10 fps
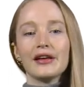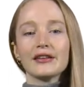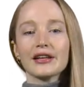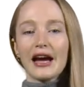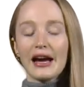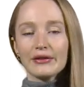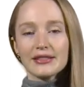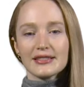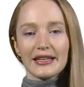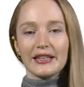The
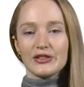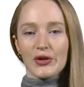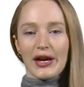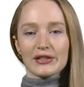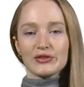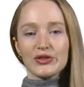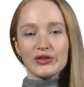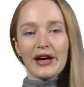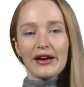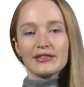Kiron study tracks
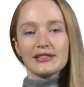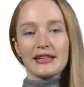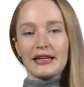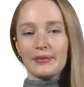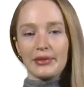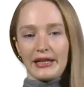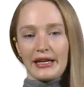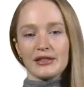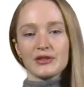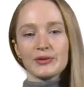do have study
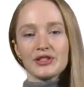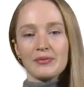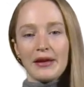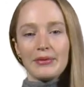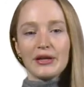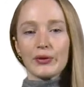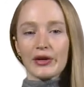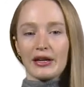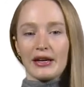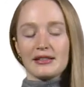plans, which may be
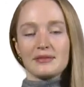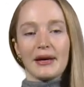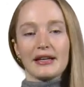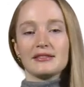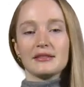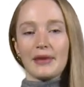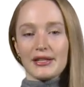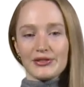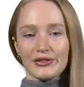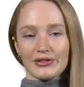organized by
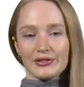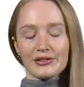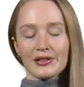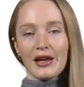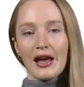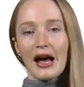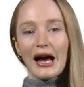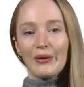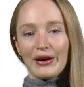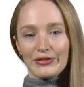semesters.
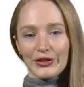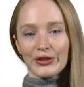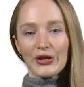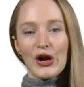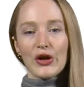However,